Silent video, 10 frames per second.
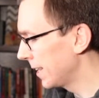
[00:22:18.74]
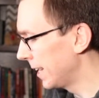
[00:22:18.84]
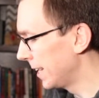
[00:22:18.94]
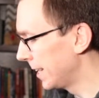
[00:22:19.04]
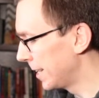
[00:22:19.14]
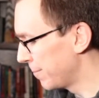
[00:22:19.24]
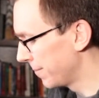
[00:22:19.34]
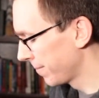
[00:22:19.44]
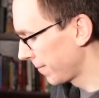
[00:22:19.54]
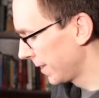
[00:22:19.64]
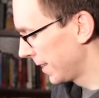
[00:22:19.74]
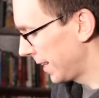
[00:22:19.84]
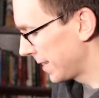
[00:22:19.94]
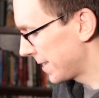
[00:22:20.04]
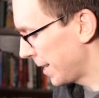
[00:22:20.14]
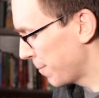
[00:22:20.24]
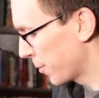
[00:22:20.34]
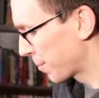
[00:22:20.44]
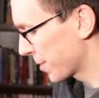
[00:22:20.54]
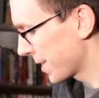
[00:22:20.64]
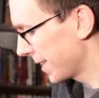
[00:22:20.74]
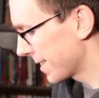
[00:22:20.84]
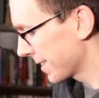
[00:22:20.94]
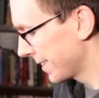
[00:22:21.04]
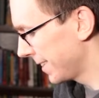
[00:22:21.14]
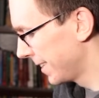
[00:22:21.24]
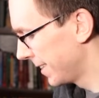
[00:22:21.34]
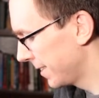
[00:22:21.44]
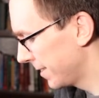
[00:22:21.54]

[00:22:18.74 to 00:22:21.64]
I'll say more precisely,